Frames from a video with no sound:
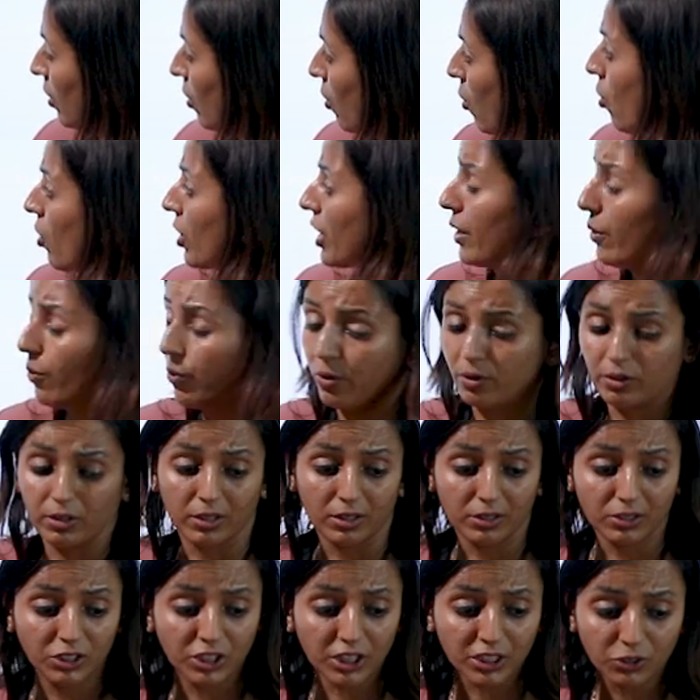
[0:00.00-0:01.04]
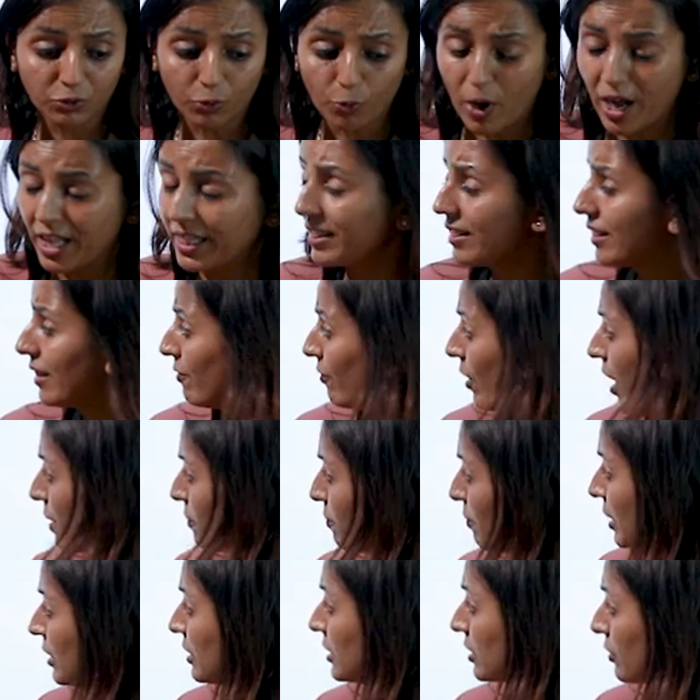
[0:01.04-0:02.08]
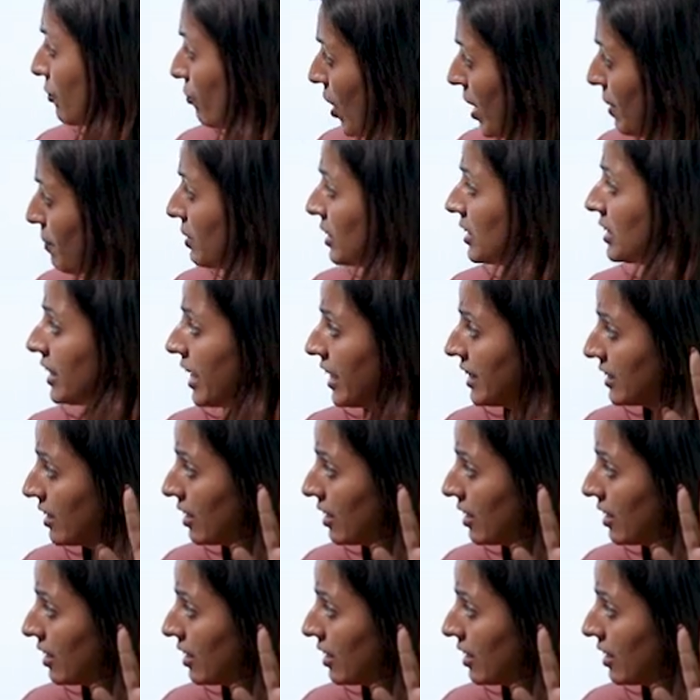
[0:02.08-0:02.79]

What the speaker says: Okay, just one mistake